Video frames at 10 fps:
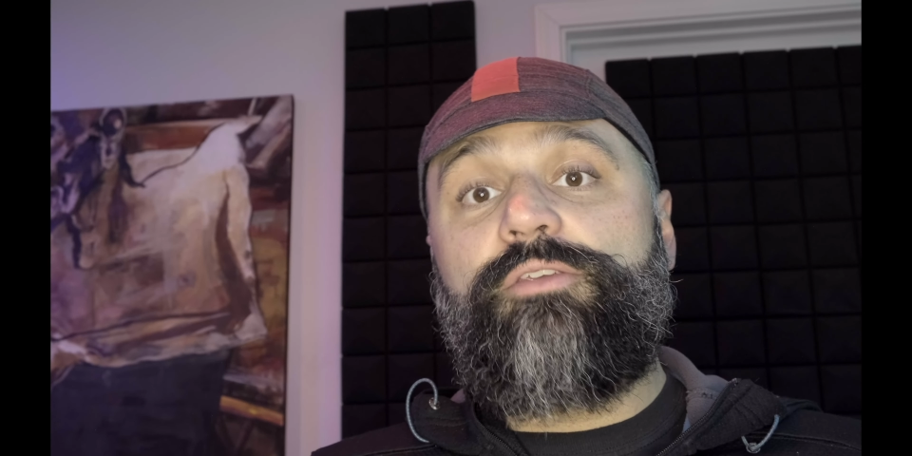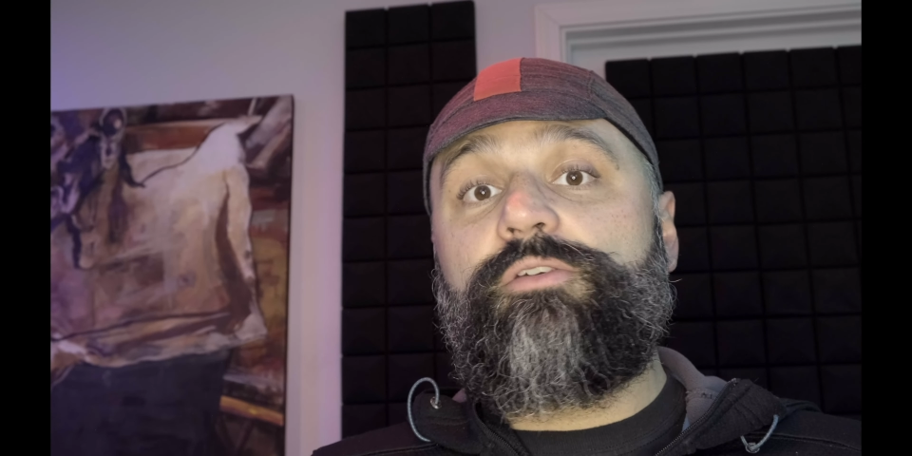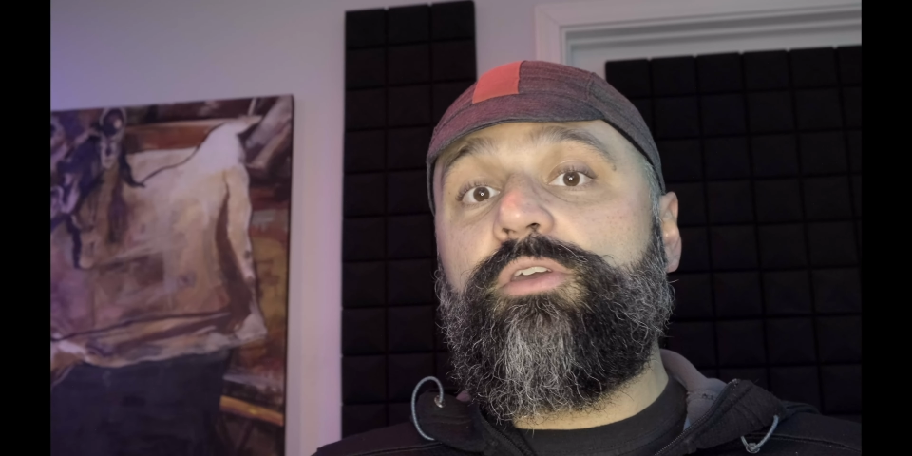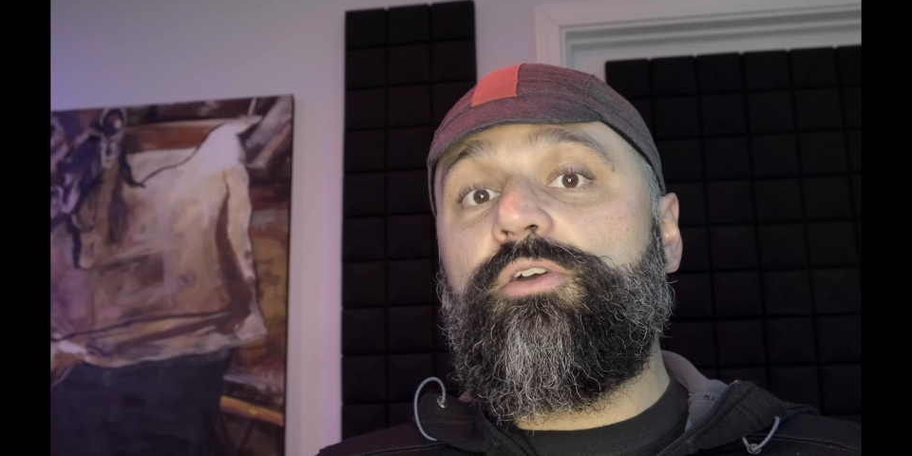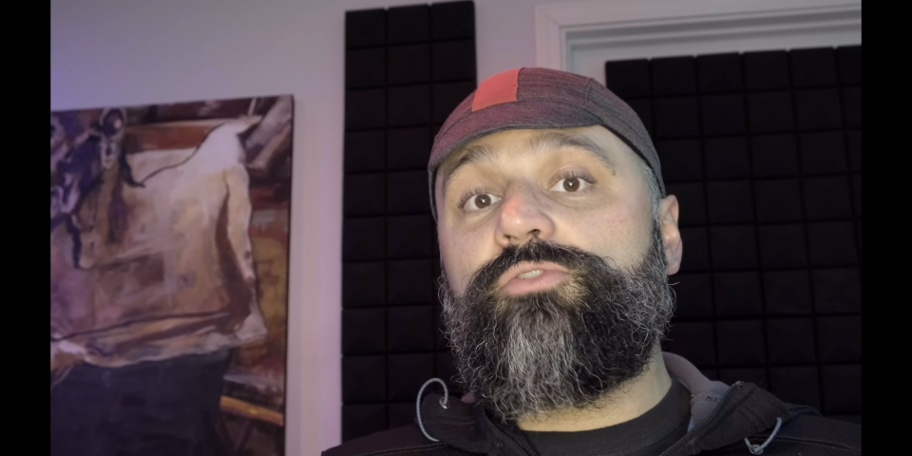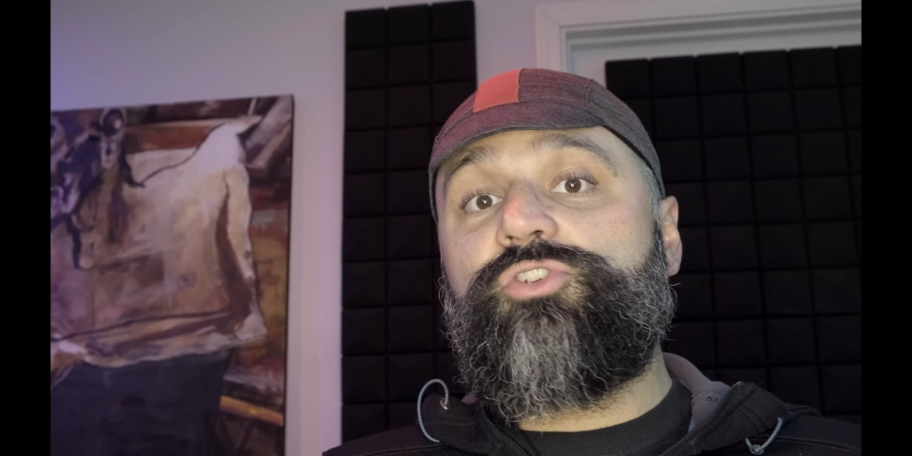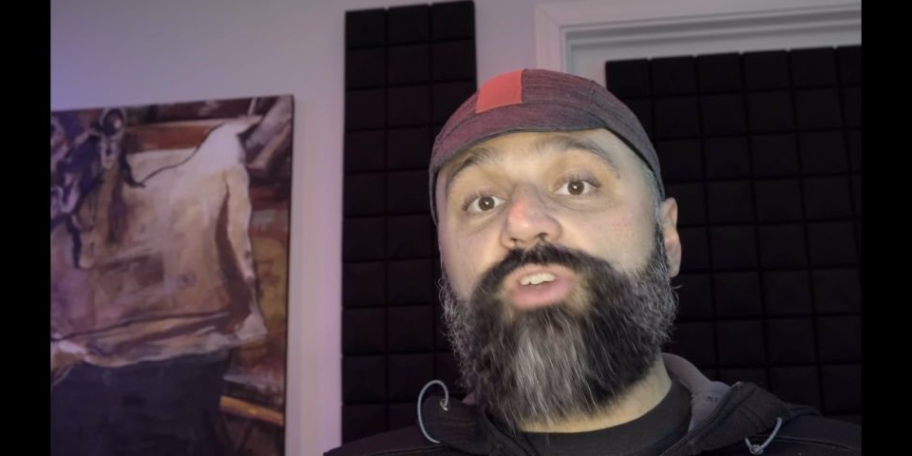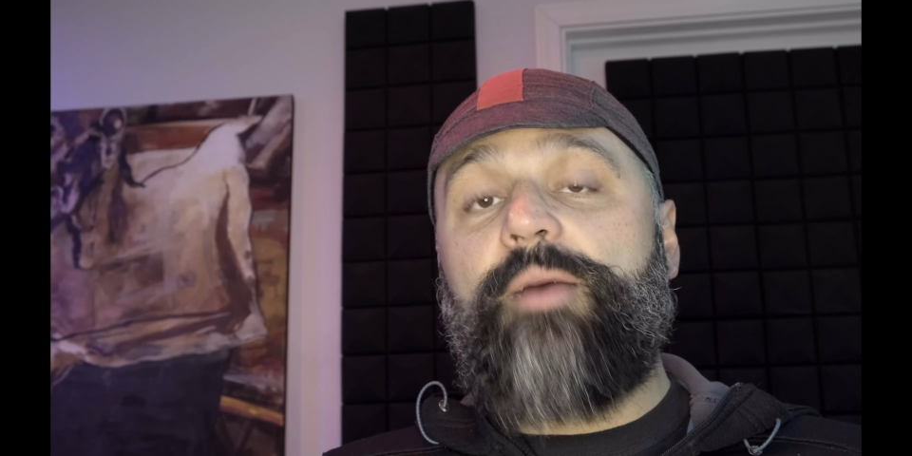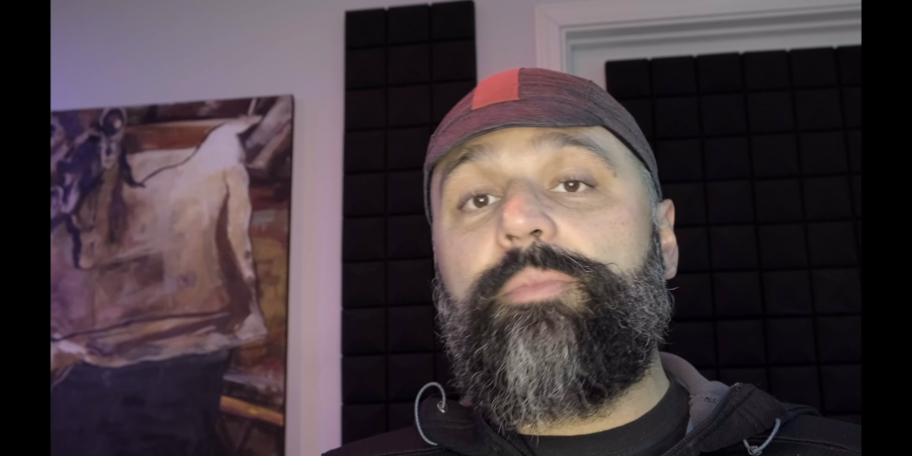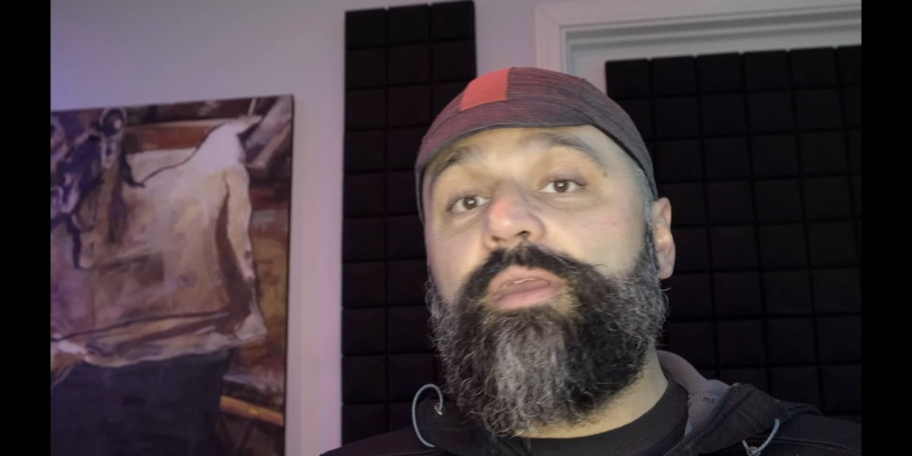you can go
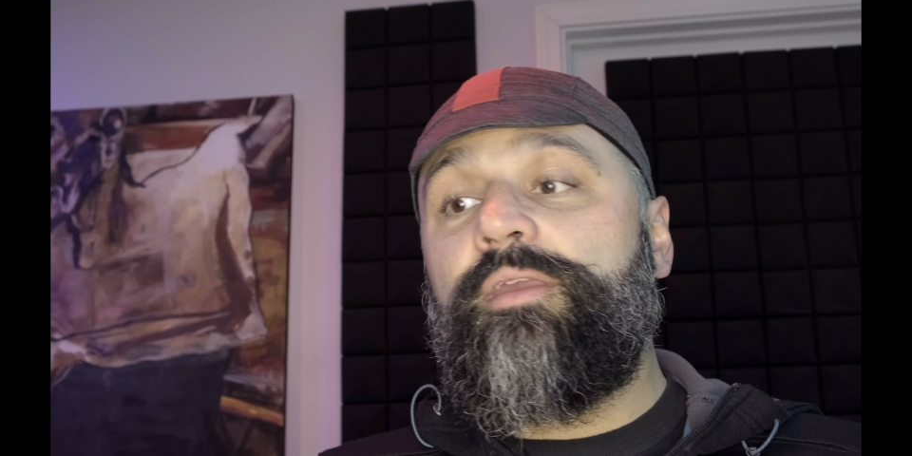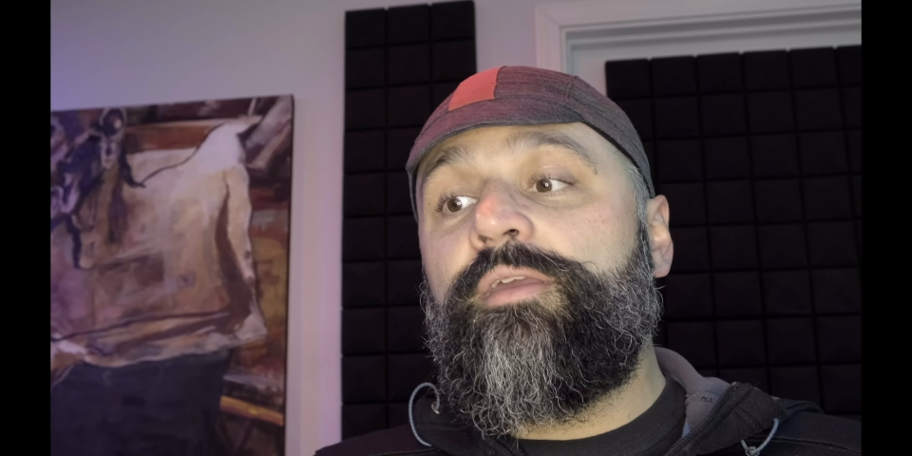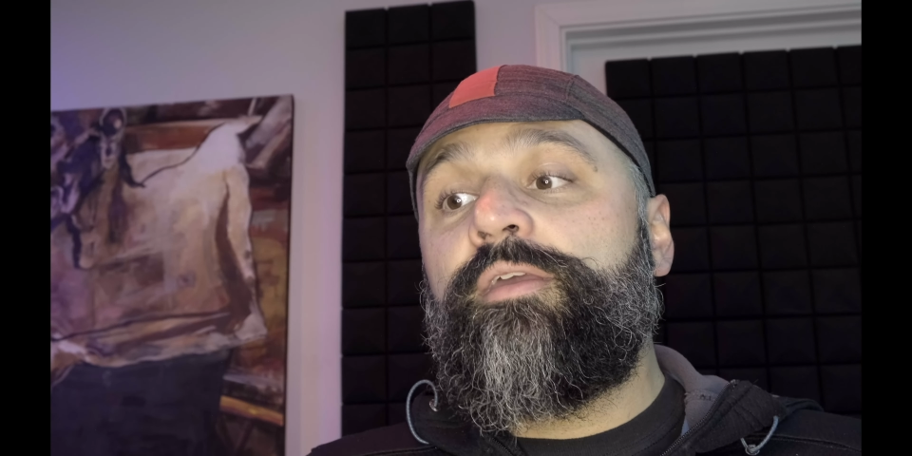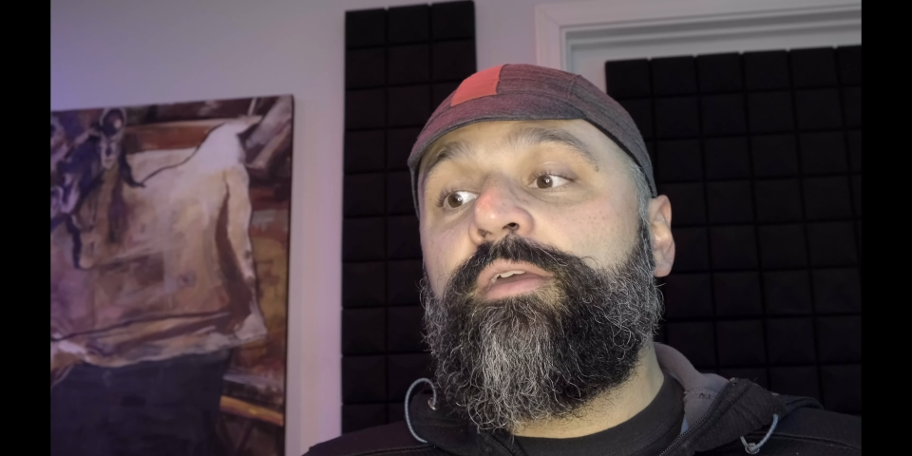shopping.